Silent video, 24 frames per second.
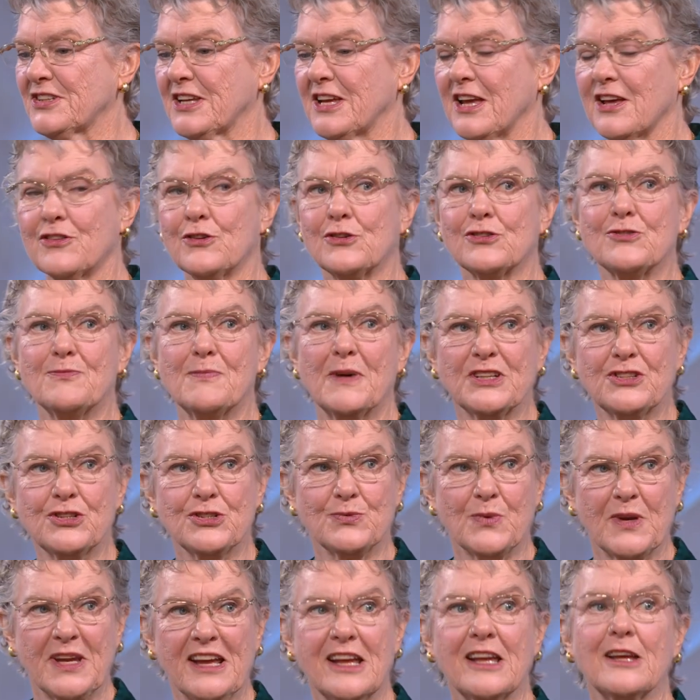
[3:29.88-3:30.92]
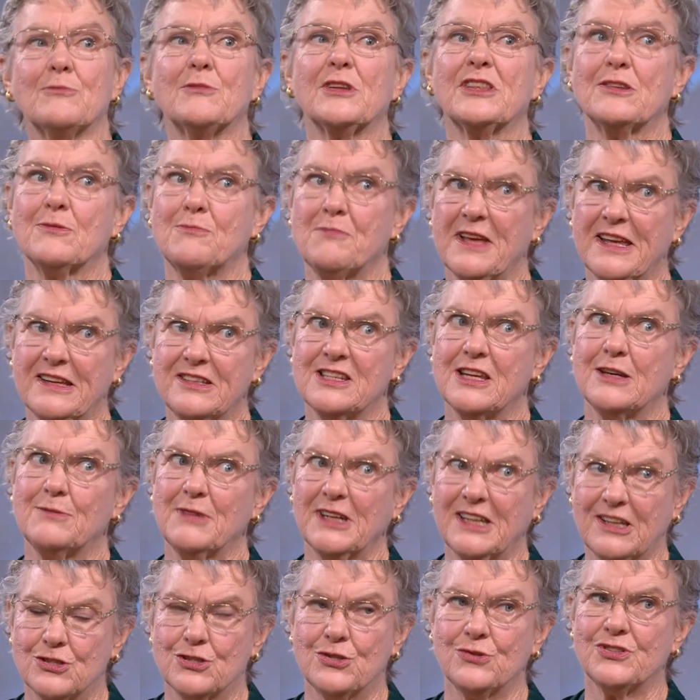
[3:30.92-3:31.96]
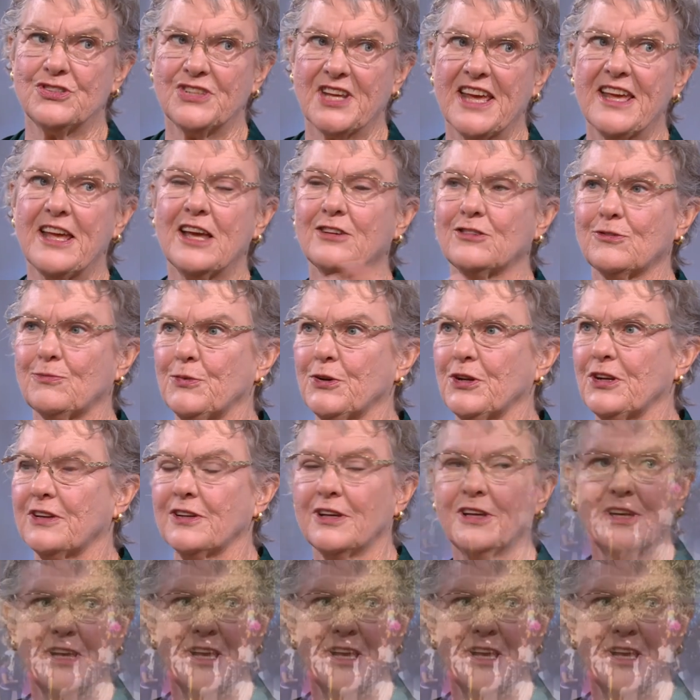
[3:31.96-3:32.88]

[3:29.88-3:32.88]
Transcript: together as much as we can, but the pandemic, as you say, has put a